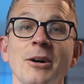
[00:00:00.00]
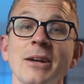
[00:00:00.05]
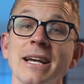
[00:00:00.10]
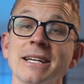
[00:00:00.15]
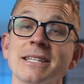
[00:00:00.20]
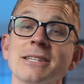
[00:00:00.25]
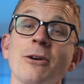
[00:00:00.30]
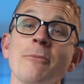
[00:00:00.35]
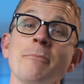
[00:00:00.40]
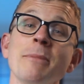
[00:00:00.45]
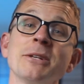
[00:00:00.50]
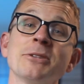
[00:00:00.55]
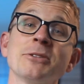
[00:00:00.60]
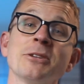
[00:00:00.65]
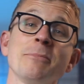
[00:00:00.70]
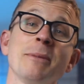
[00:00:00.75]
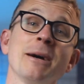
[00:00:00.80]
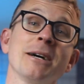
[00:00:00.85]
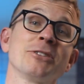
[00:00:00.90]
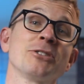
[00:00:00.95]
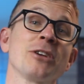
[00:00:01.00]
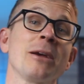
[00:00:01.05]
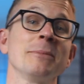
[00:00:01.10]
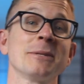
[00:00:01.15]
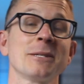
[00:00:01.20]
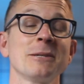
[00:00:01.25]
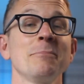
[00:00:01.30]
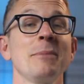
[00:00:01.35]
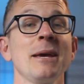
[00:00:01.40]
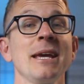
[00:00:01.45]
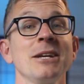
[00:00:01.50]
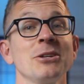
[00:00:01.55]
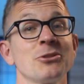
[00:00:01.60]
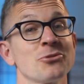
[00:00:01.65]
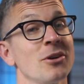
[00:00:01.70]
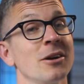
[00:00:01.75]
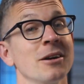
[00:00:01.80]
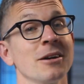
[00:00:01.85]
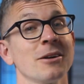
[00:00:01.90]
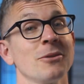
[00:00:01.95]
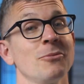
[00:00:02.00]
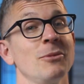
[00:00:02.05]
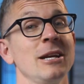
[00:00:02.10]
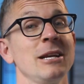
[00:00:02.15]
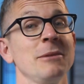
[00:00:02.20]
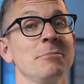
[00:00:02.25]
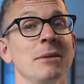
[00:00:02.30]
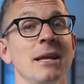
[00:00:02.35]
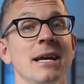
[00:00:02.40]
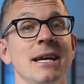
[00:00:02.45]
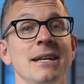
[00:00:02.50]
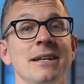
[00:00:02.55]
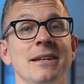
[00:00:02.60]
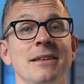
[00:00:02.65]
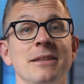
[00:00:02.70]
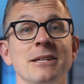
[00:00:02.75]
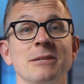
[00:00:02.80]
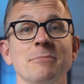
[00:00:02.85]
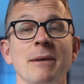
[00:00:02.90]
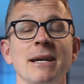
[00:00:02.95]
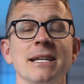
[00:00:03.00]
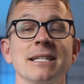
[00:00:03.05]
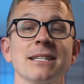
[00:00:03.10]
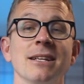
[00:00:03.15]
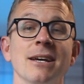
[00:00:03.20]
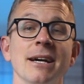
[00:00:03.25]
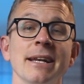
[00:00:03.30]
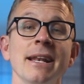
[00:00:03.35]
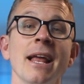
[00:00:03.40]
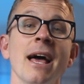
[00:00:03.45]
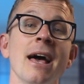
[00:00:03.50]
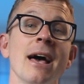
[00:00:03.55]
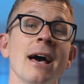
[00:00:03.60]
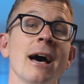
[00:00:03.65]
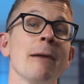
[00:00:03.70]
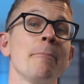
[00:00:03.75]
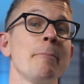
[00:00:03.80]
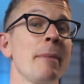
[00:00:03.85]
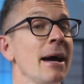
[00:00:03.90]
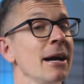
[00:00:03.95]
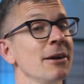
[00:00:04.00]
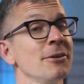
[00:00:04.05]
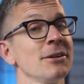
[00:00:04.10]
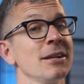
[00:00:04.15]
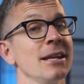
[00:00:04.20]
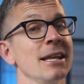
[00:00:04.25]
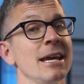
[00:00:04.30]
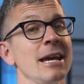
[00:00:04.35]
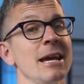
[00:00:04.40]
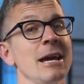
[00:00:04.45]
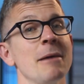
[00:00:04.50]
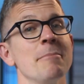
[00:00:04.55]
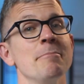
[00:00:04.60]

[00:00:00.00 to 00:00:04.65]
Oh yeah, so I mentioned about Jamerson being drunk when he played this bass line. Apparently,